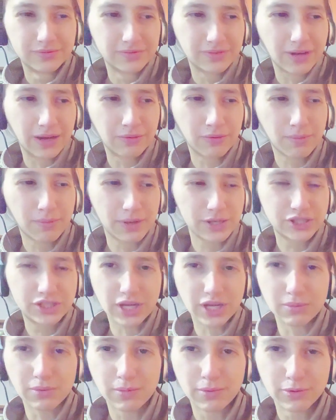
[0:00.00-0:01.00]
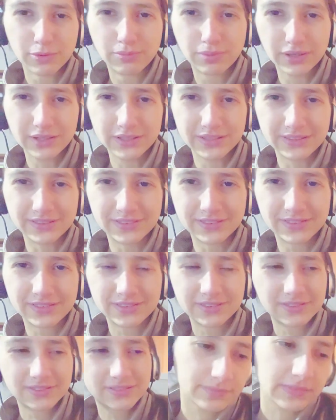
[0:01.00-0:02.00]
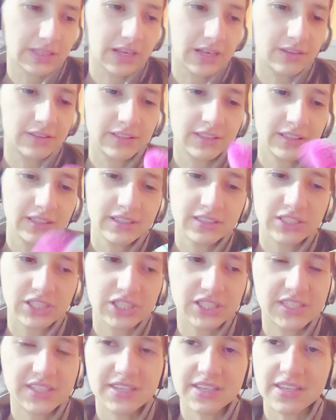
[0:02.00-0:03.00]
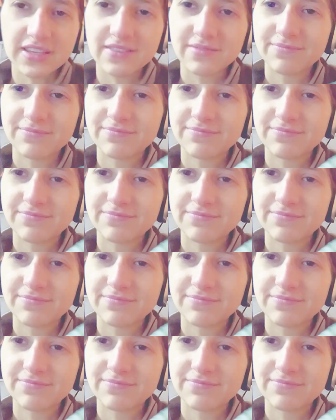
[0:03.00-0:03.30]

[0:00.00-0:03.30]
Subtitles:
want my Jamaboo buddies. Oh, we'll just see.